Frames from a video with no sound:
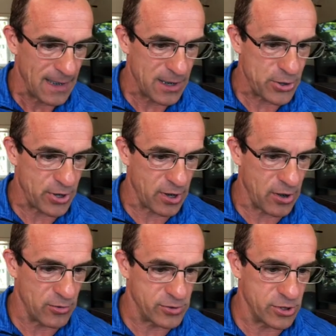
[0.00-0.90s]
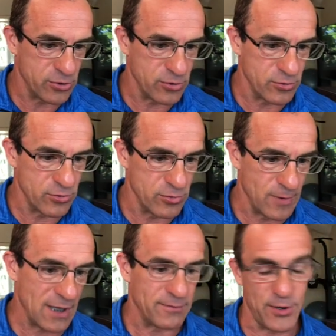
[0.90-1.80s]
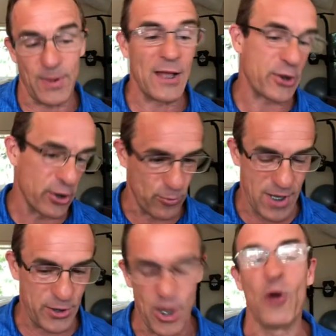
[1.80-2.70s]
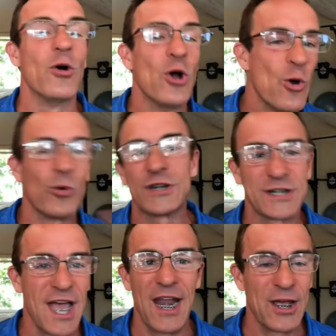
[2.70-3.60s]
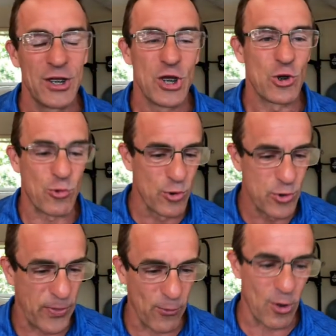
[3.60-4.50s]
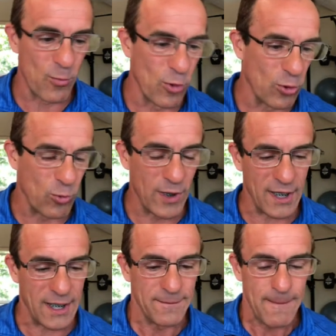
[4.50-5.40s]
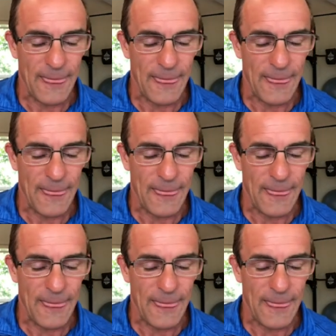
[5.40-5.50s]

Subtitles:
is to go to, well, there's lots of good ways. So we'll just kind of cruise through them real quick.